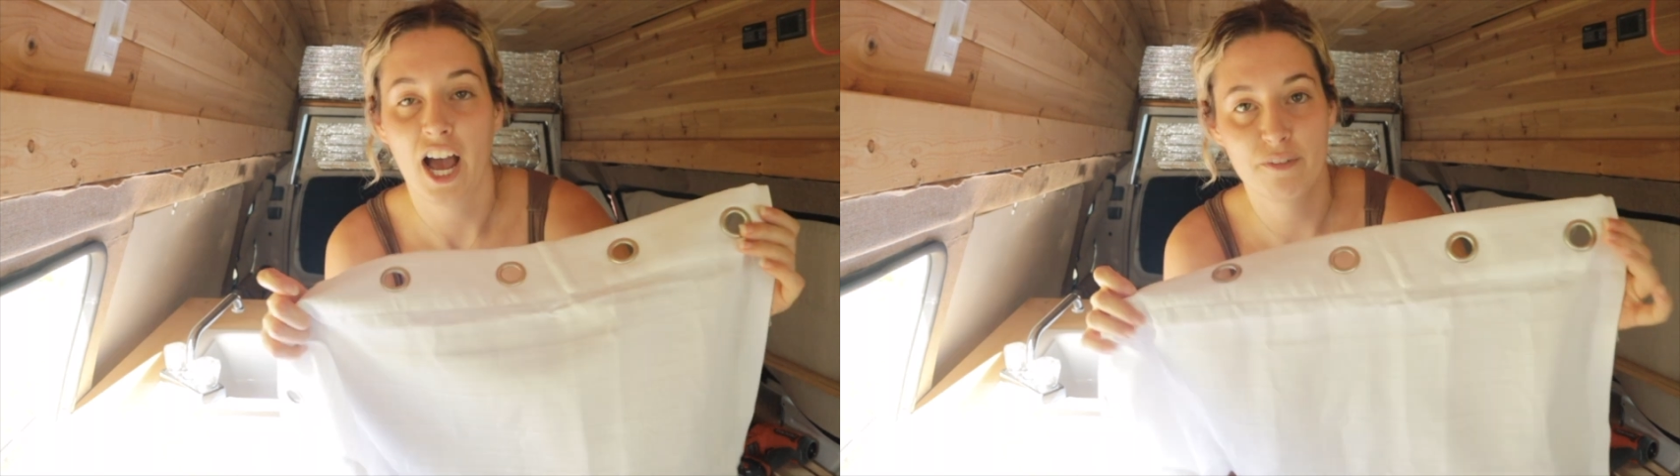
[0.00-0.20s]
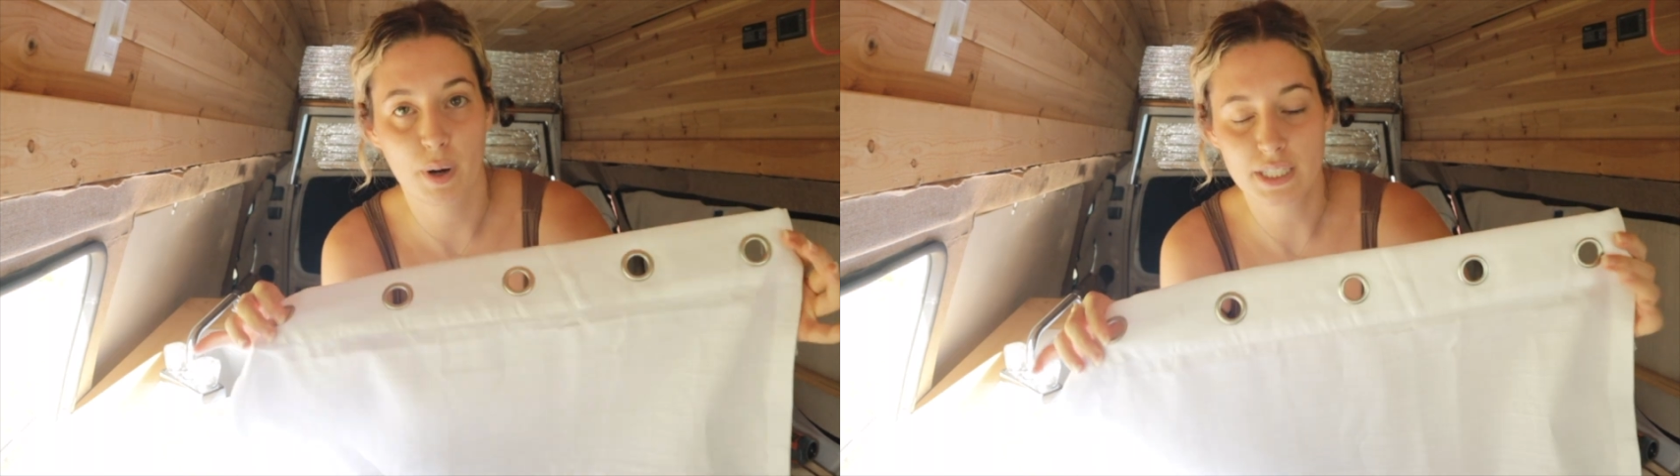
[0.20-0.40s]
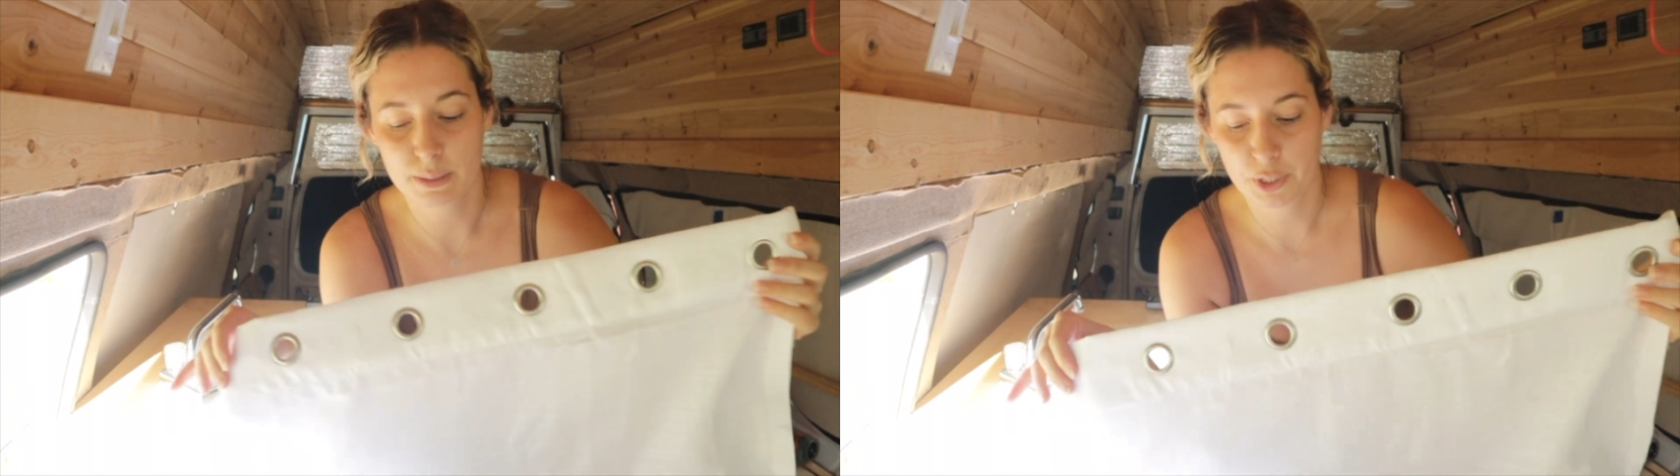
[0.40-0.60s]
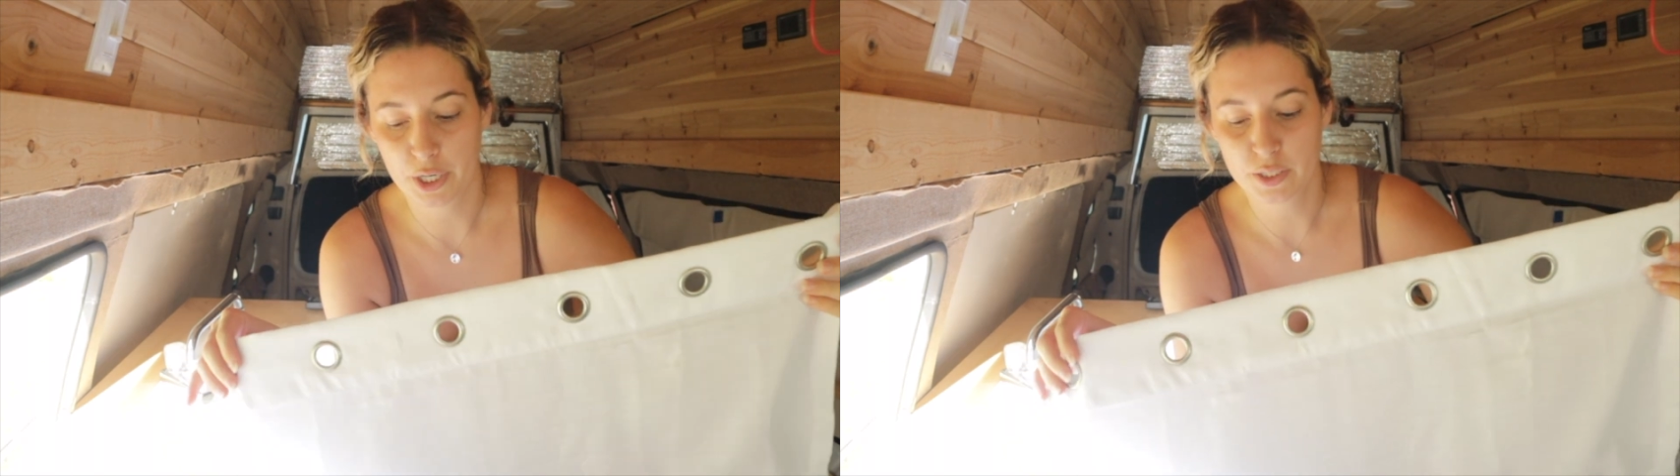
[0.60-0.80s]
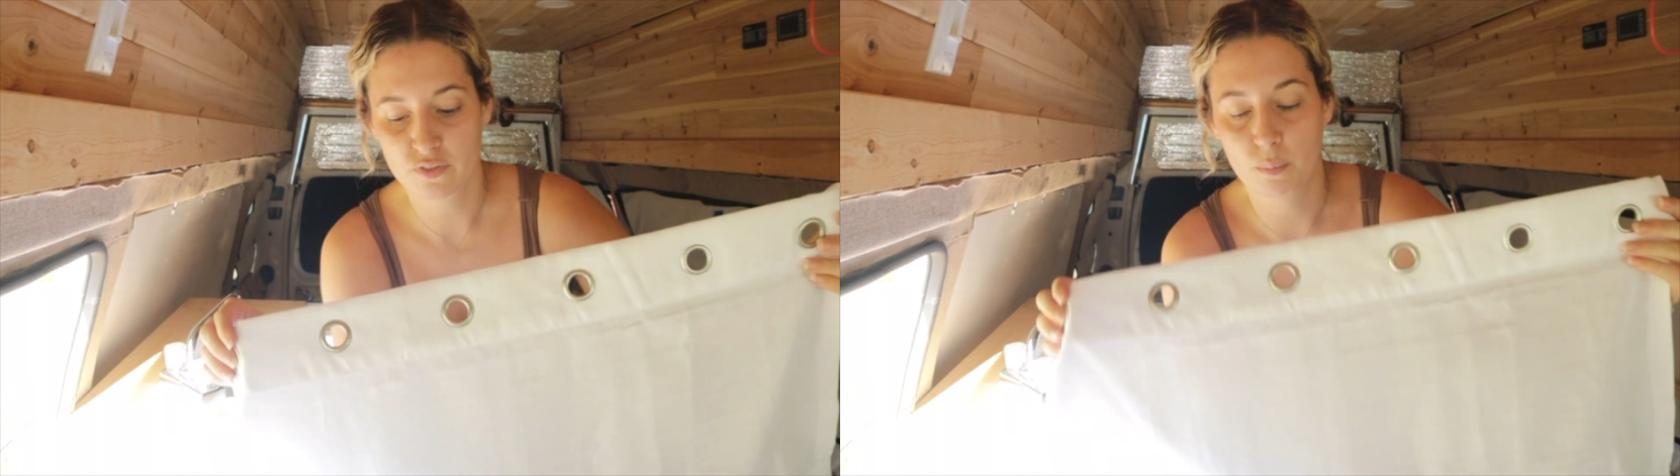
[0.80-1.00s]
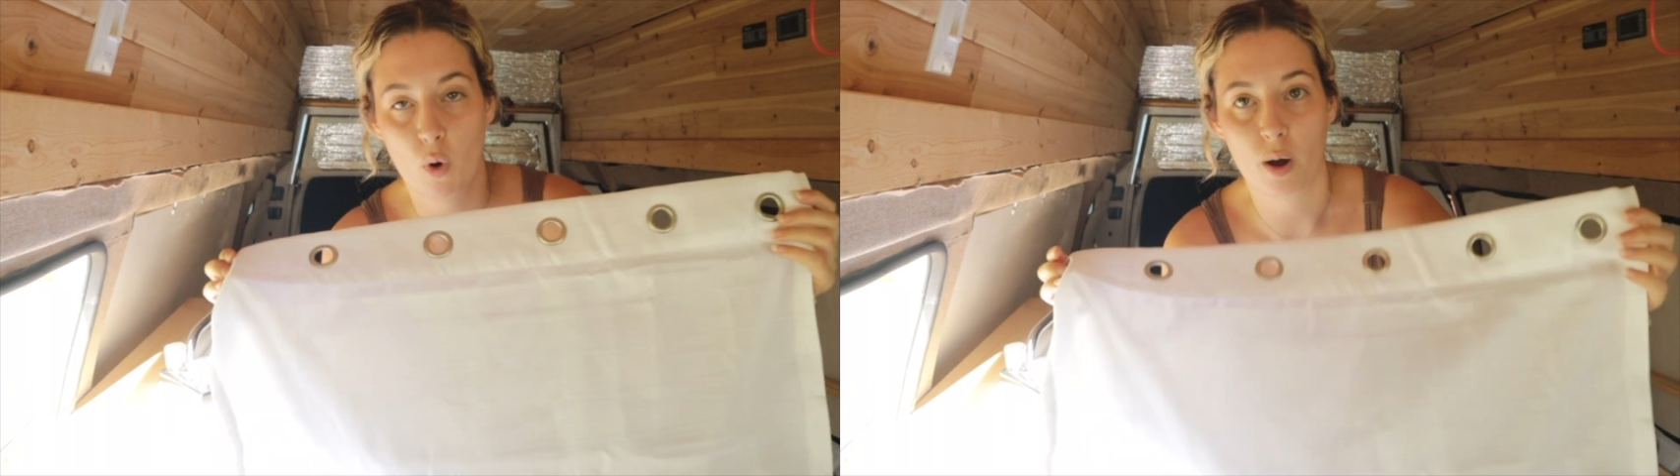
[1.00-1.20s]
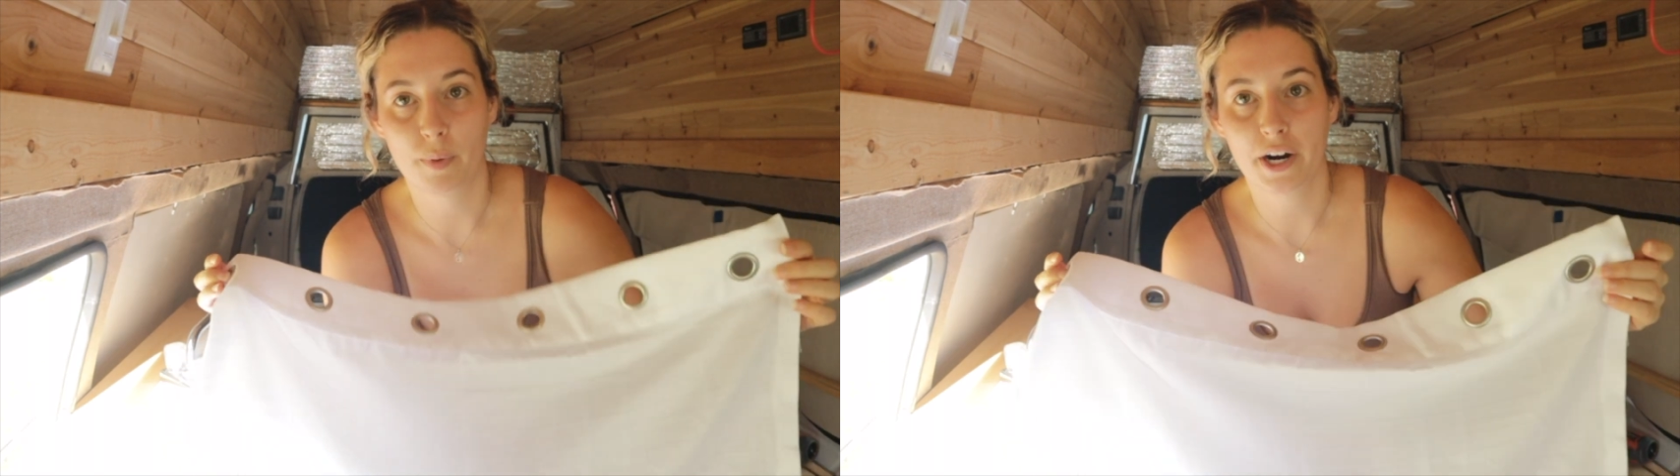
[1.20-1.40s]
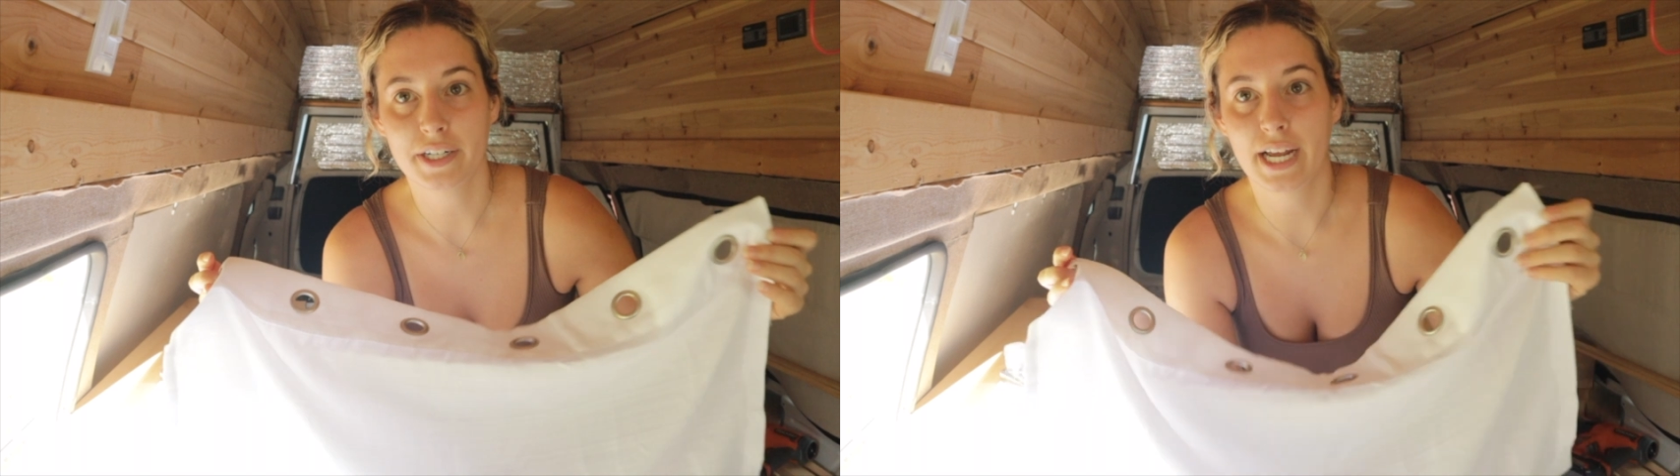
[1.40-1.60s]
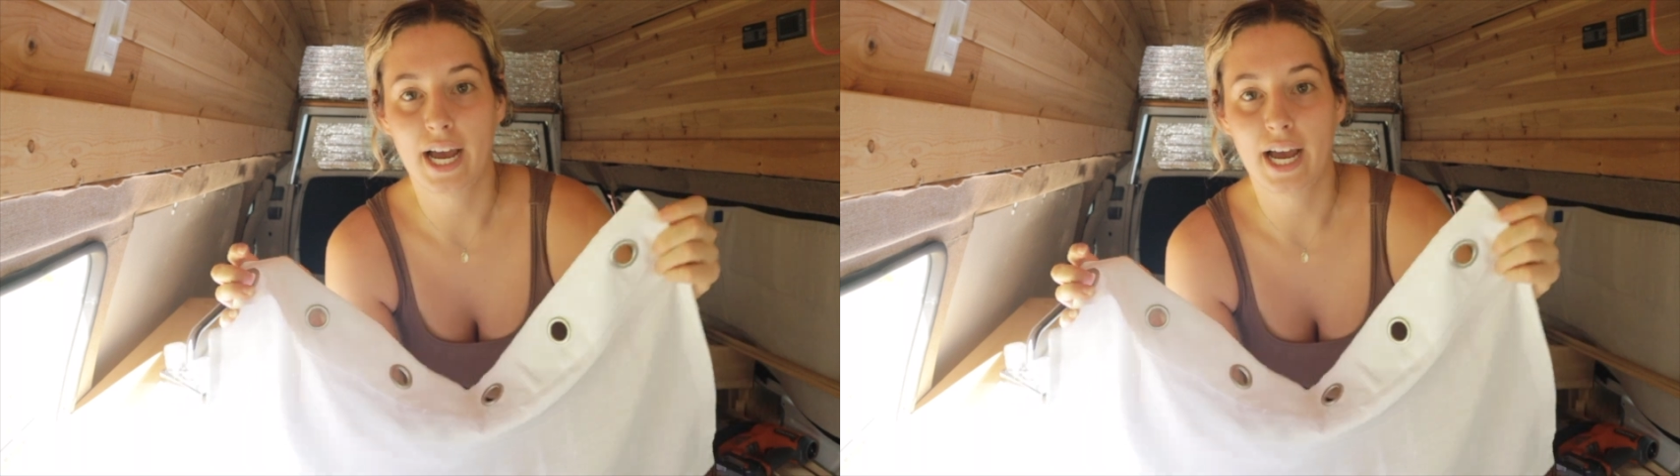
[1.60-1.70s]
I bought some curtains from Walmart.